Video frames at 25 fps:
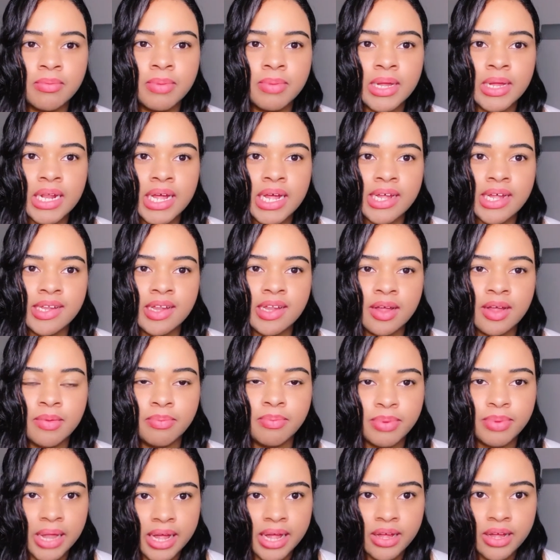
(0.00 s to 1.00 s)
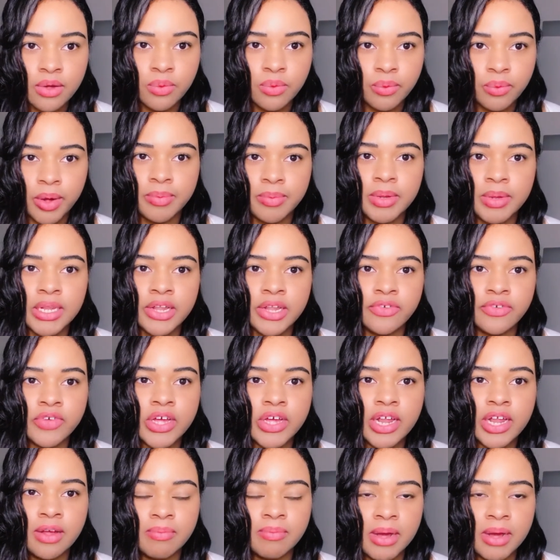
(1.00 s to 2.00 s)
but as a black woman living
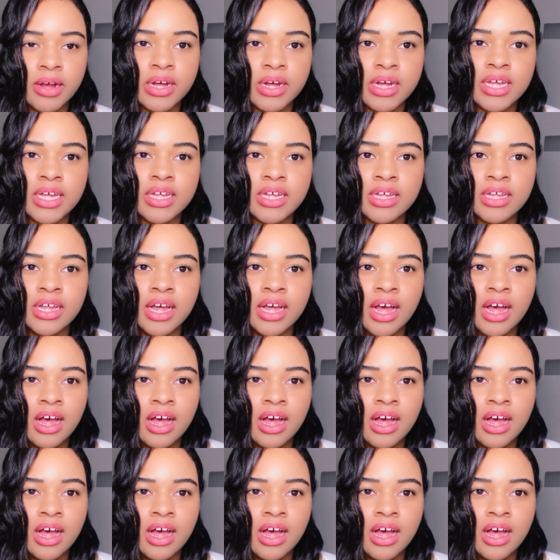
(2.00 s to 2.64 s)
in America,